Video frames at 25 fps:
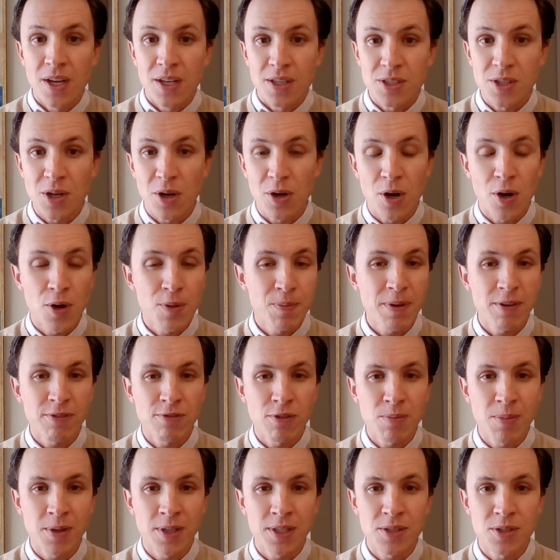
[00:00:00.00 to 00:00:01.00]
So I hope
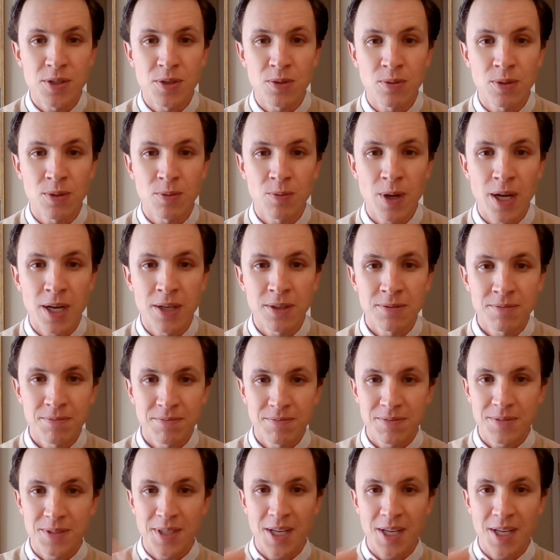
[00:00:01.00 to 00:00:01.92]
everybody's doing well.